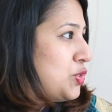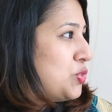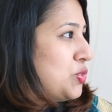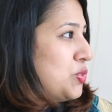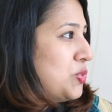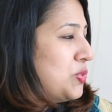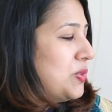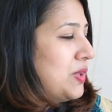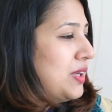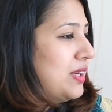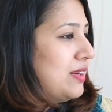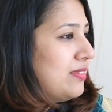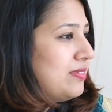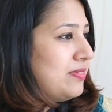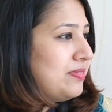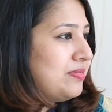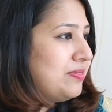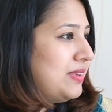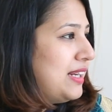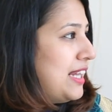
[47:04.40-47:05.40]
to
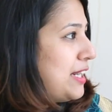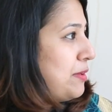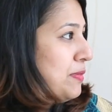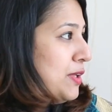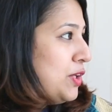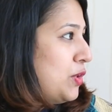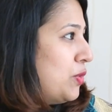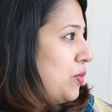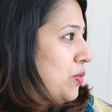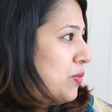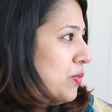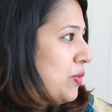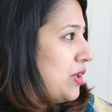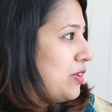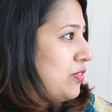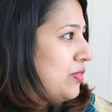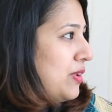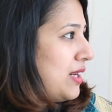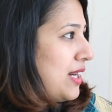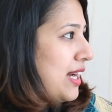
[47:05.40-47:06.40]
let me know
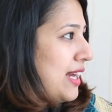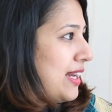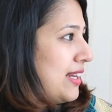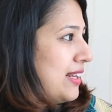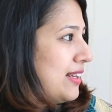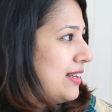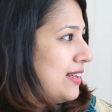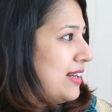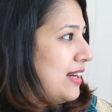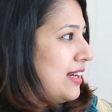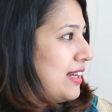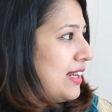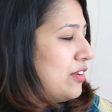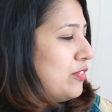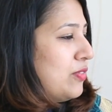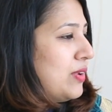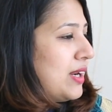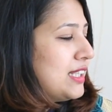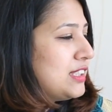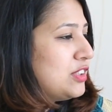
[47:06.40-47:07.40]
what work I can
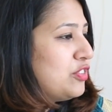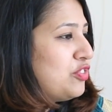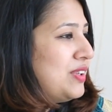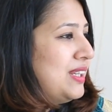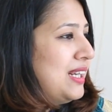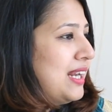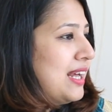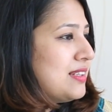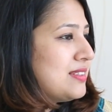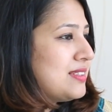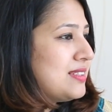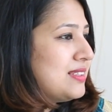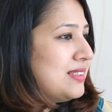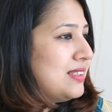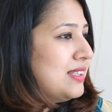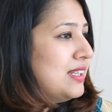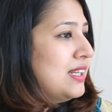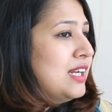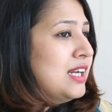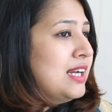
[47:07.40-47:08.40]
work as a freelancer.
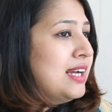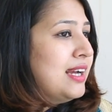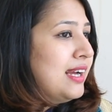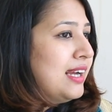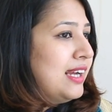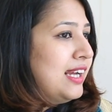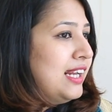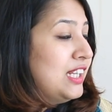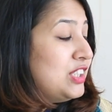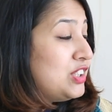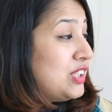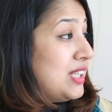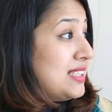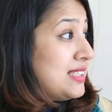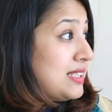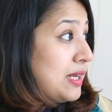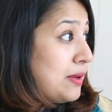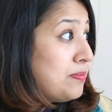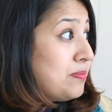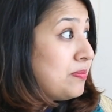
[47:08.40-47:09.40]
Initially,
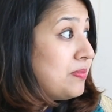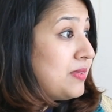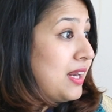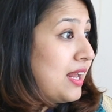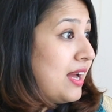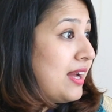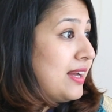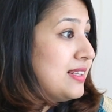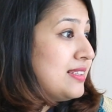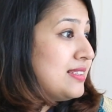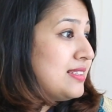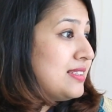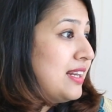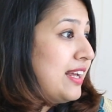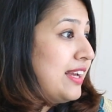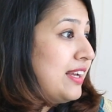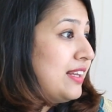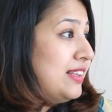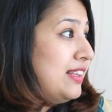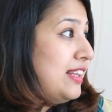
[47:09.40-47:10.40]
some clients,
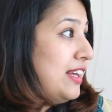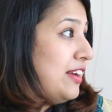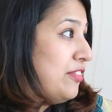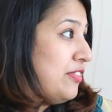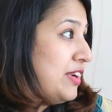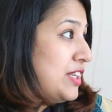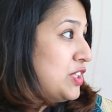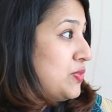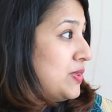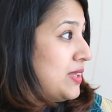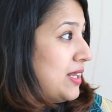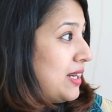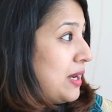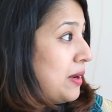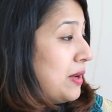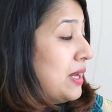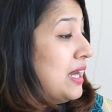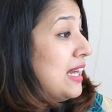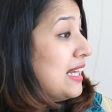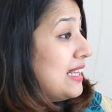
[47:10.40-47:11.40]
they went with
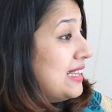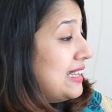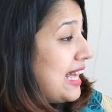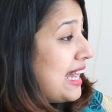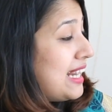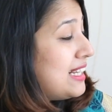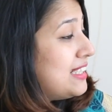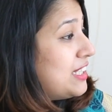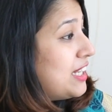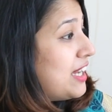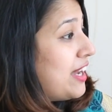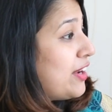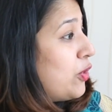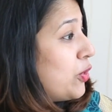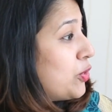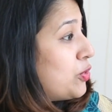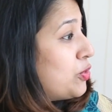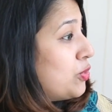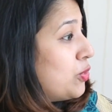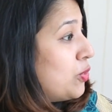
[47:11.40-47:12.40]
that day I
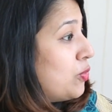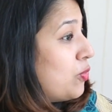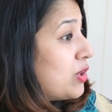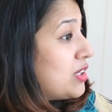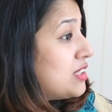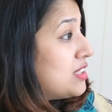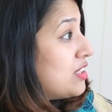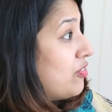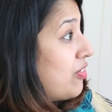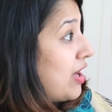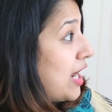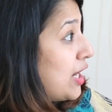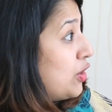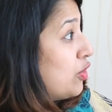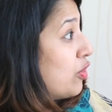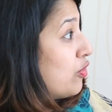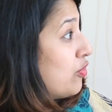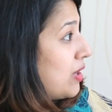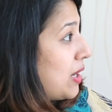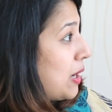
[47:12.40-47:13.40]
got to know what is the
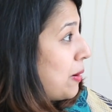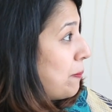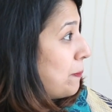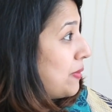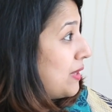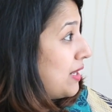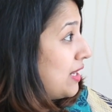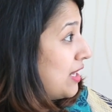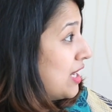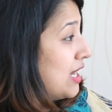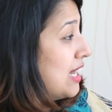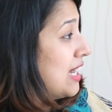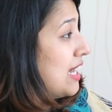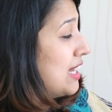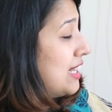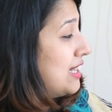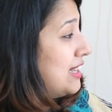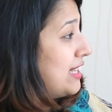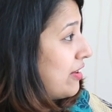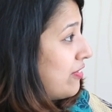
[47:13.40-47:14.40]
value of a company. Yeah.
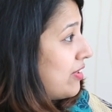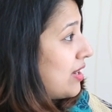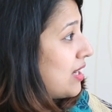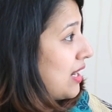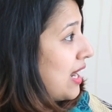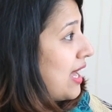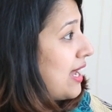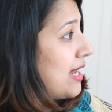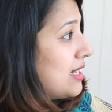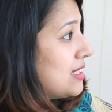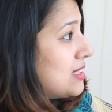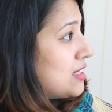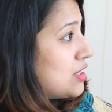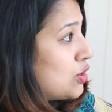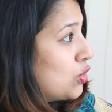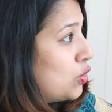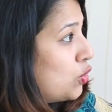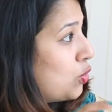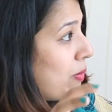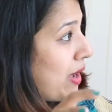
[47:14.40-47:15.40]
There were
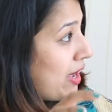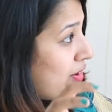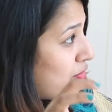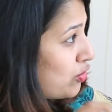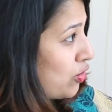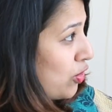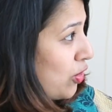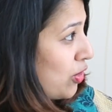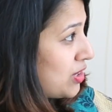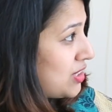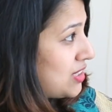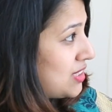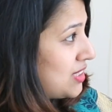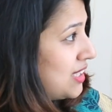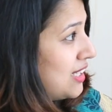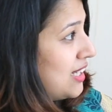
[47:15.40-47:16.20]
clients whom I have got,